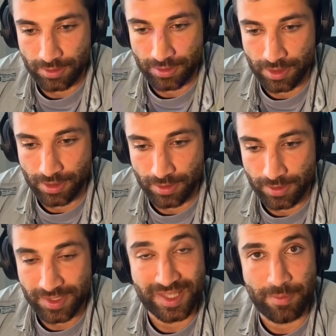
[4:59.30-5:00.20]
the
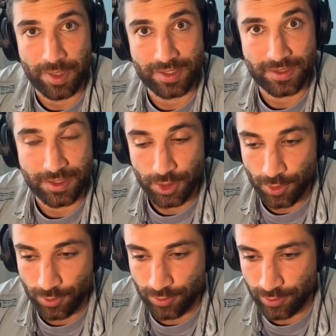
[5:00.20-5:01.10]
snippets that
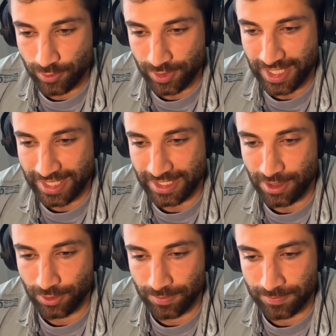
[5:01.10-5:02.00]
you've taken
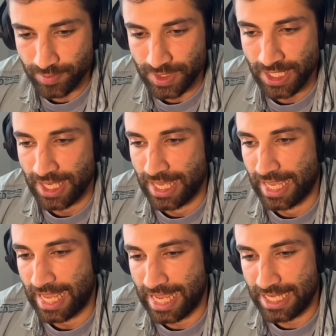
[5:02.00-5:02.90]
out,
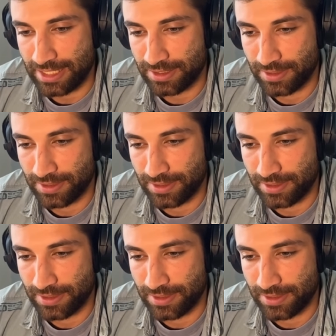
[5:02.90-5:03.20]
and